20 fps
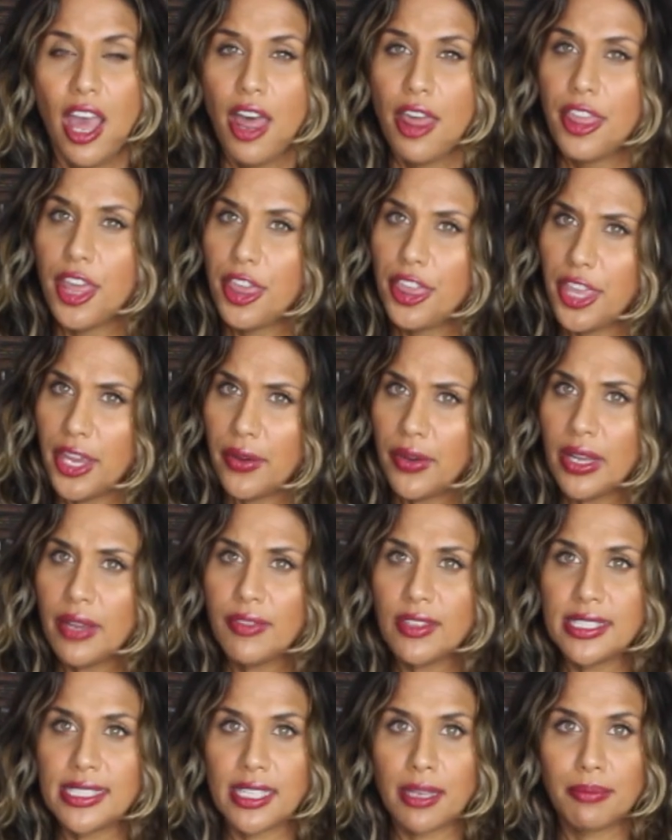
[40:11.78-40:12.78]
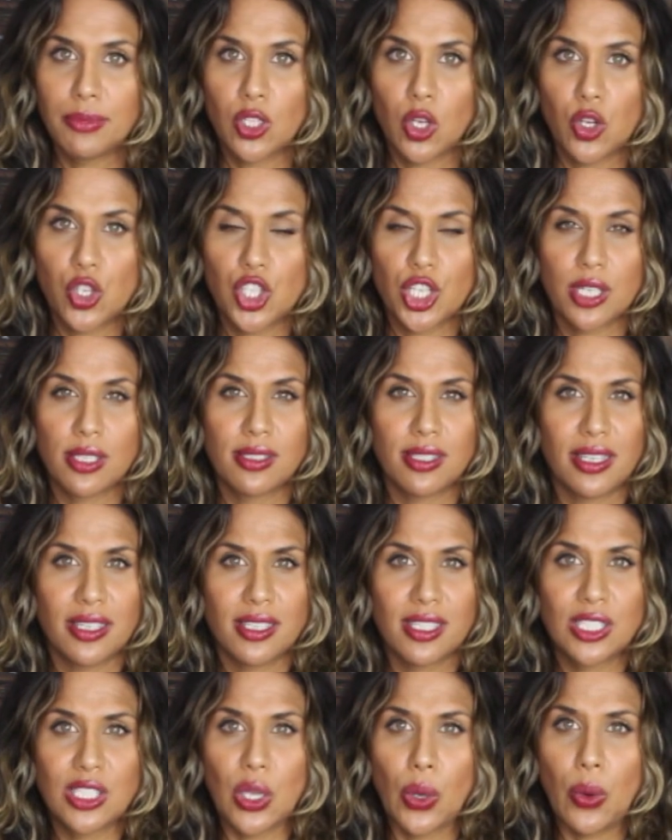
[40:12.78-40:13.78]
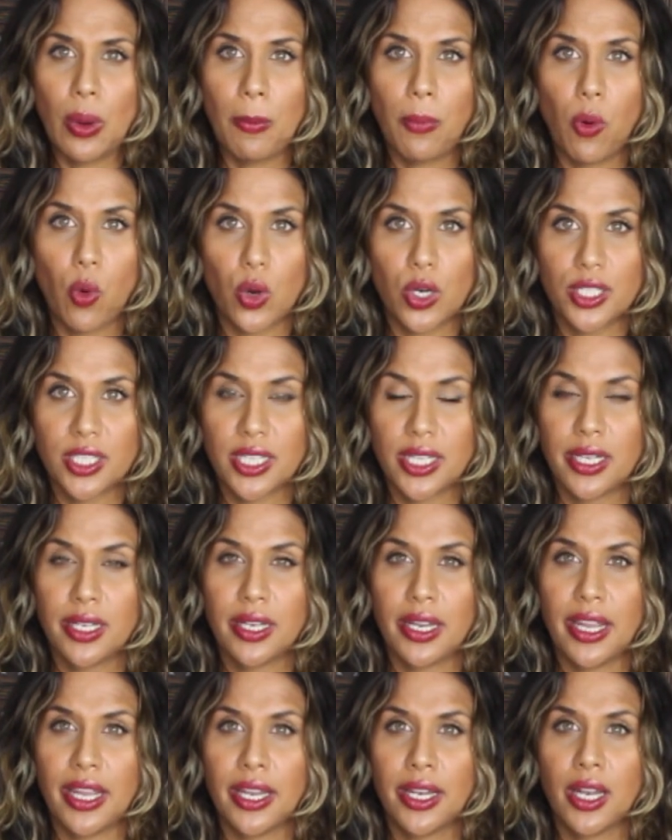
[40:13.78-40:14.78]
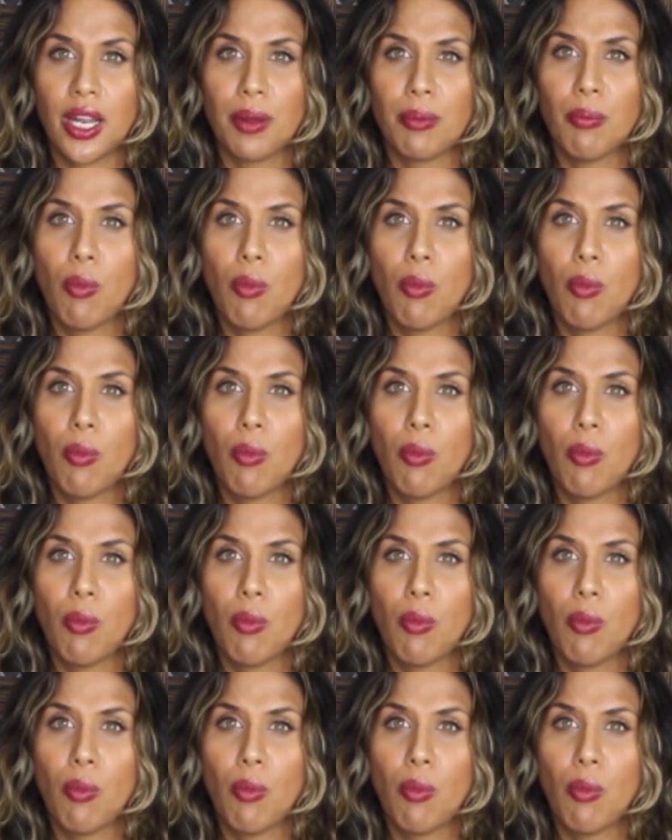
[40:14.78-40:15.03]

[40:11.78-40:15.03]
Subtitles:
The theory of the subdoshas is so important in